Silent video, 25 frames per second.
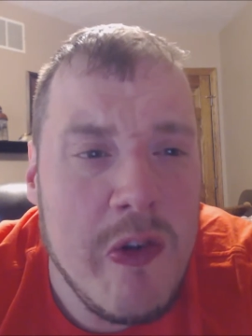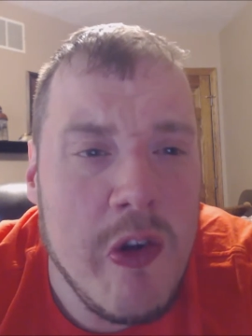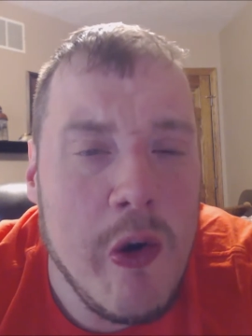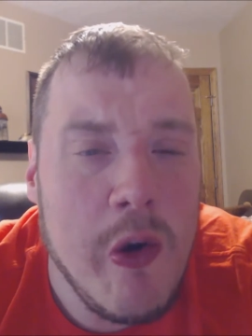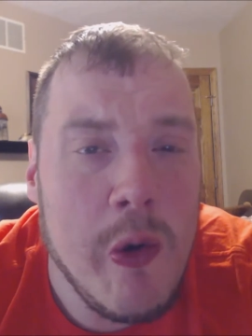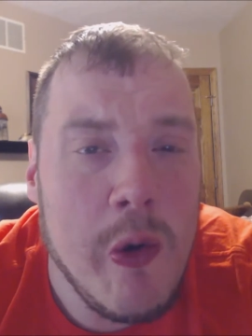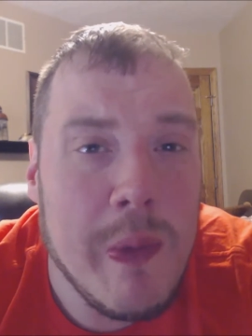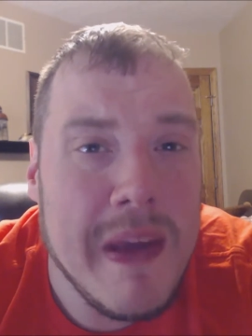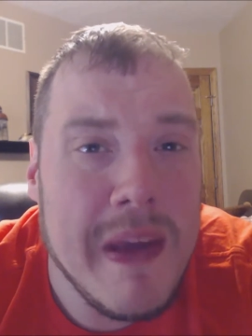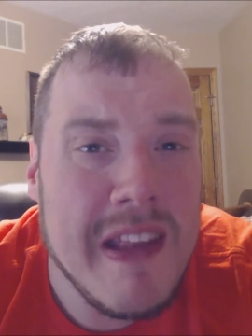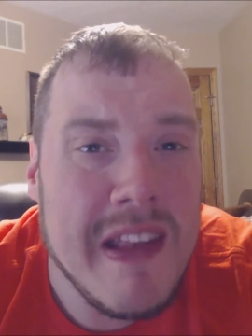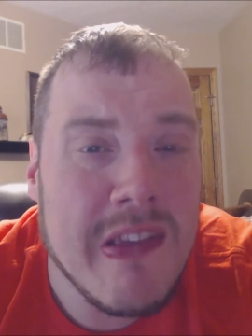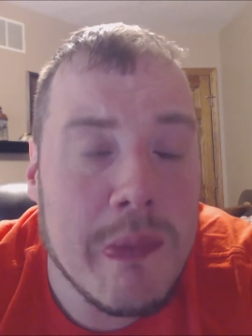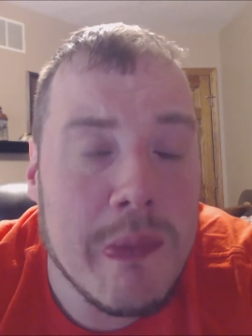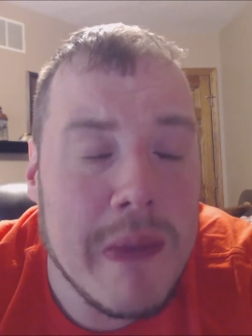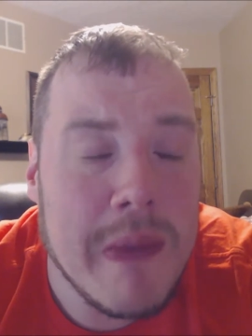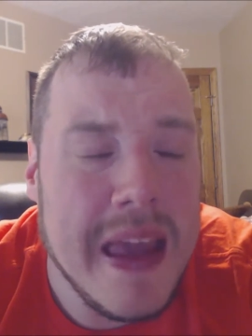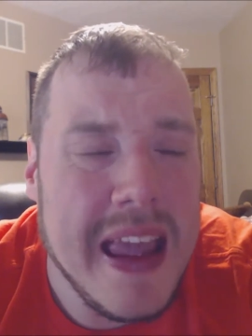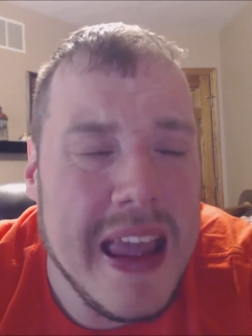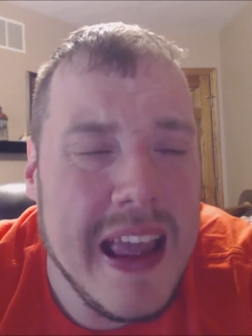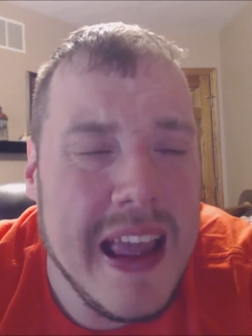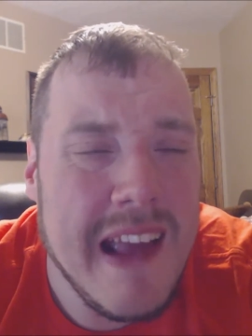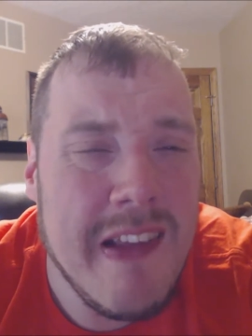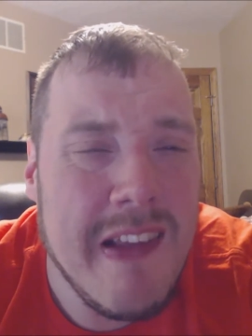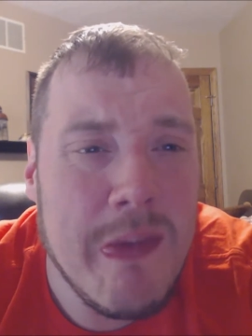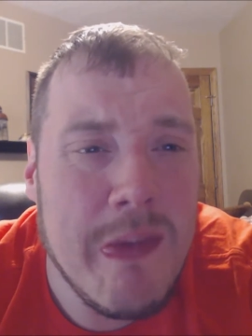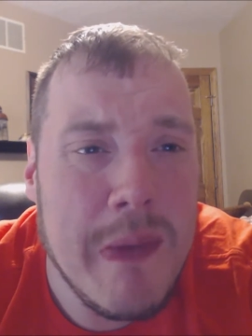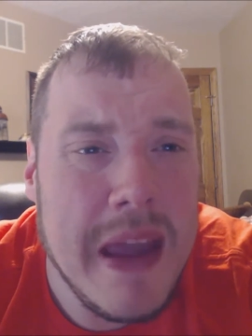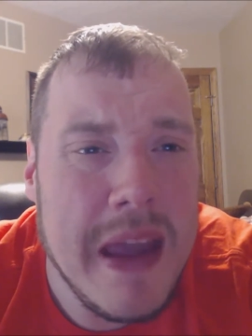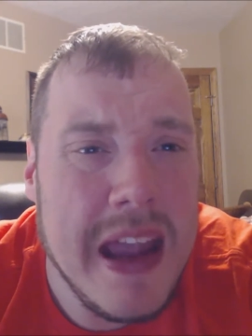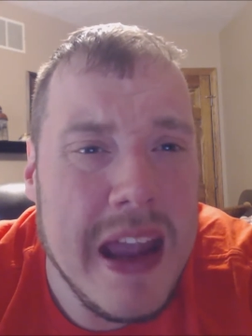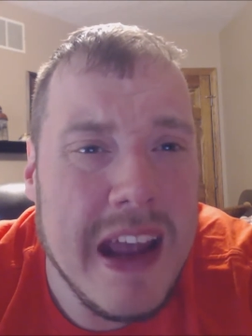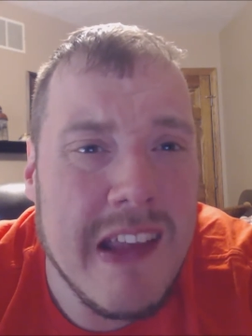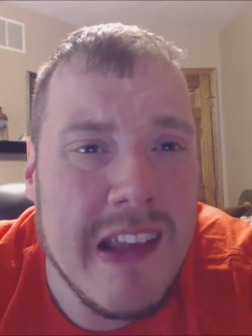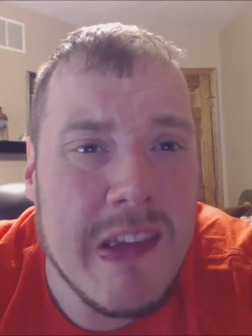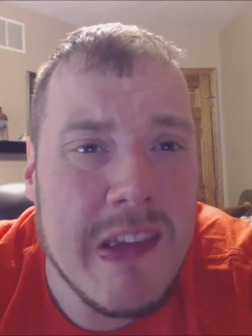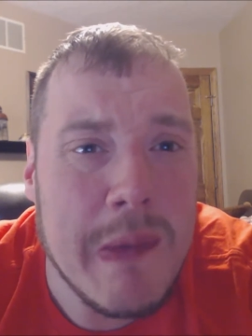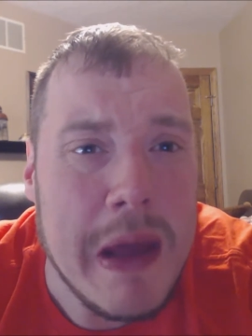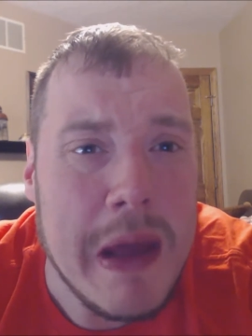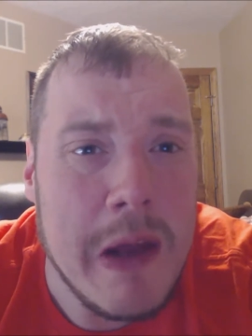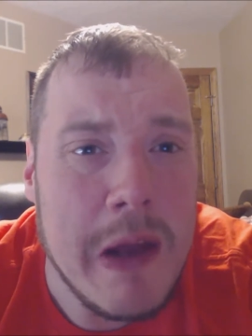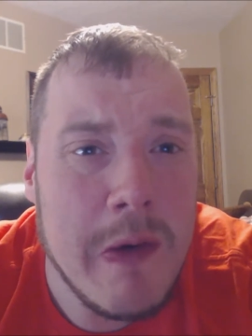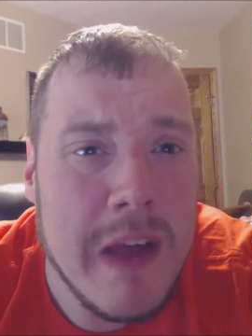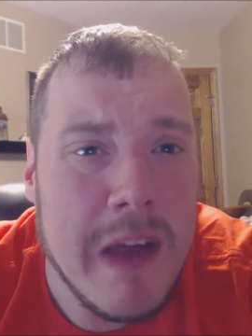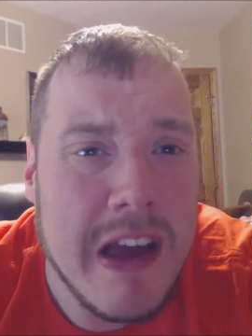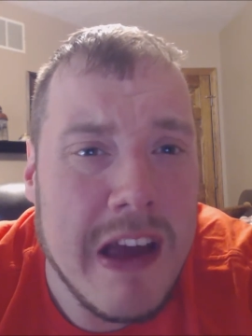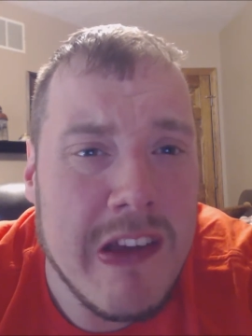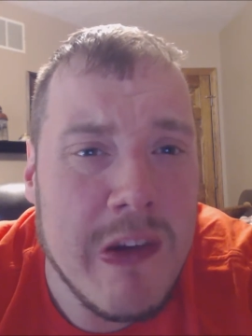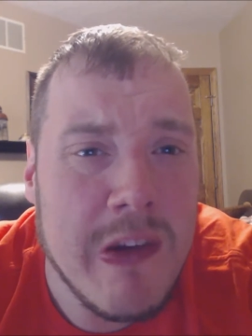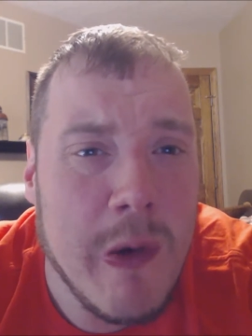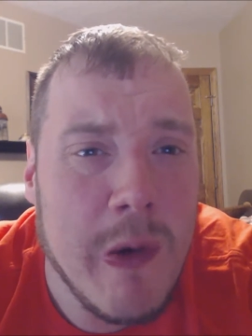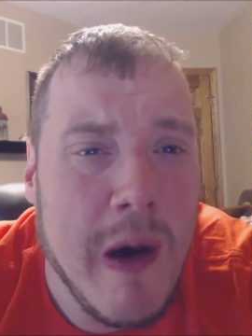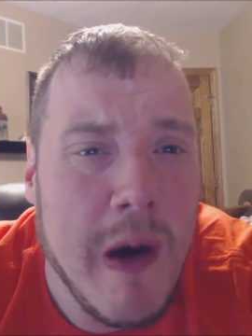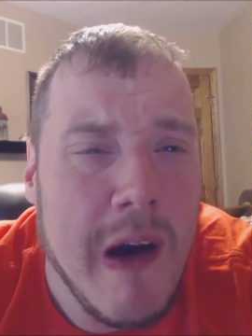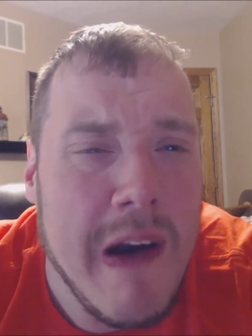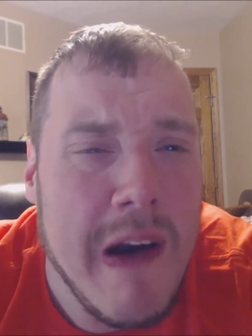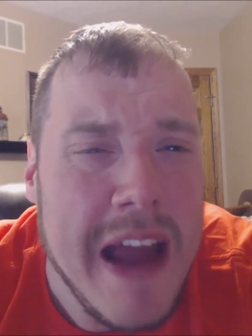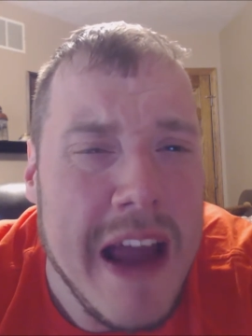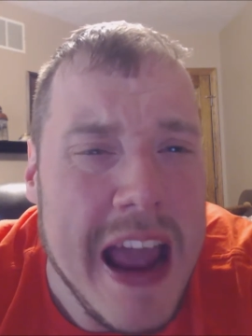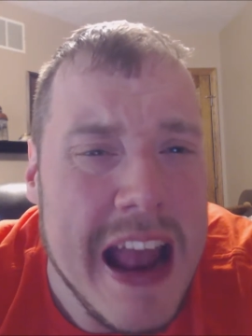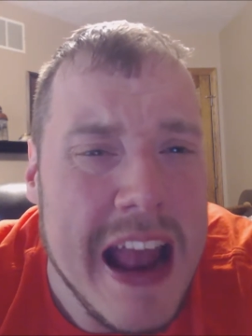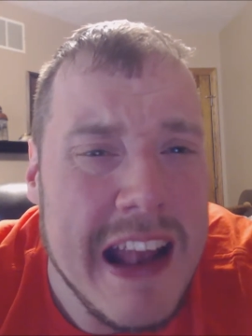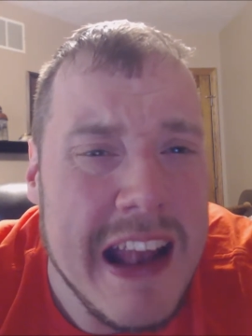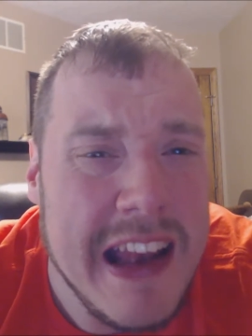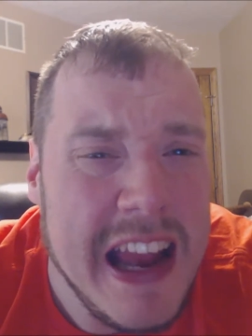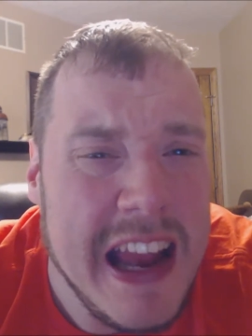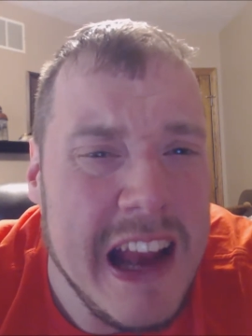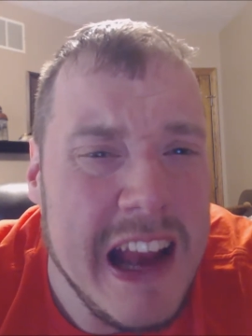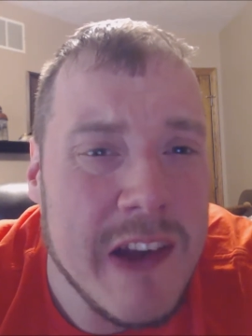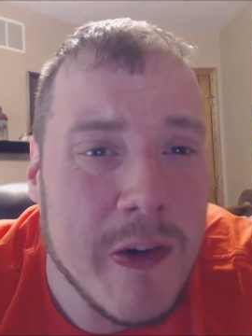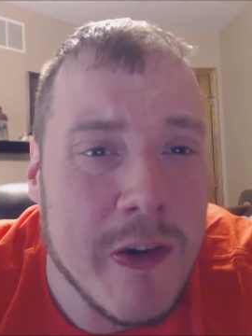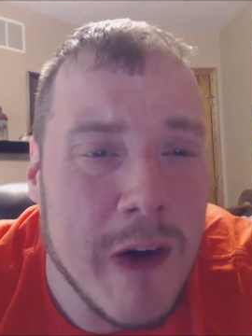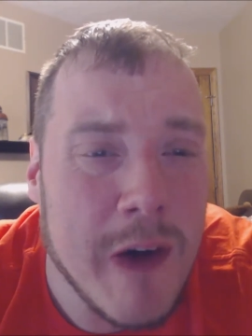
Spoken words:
YouTube, it's Emmanuel X to R-A-N-T,